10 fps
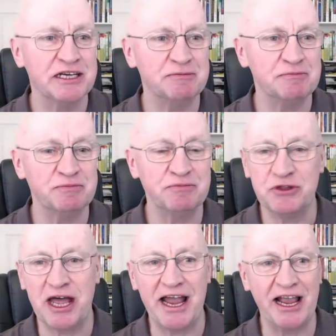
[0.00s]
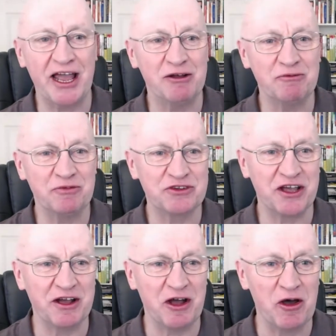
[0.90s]
Oh
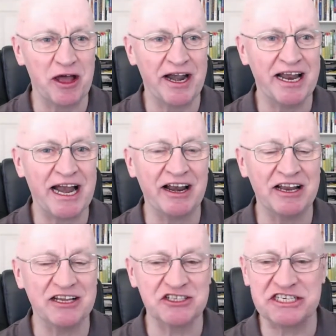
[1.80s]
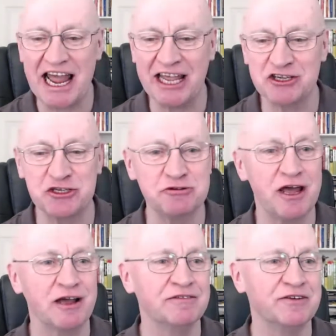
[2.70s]
right, you were watching the live. There's a delay, as you
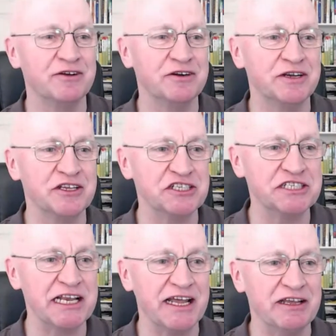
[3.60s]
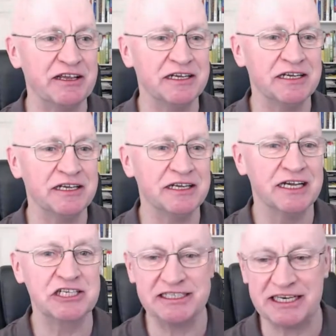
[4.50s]
know, there's a delay.
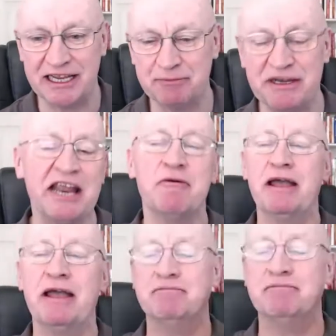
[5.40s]
Slight delay. Anyway,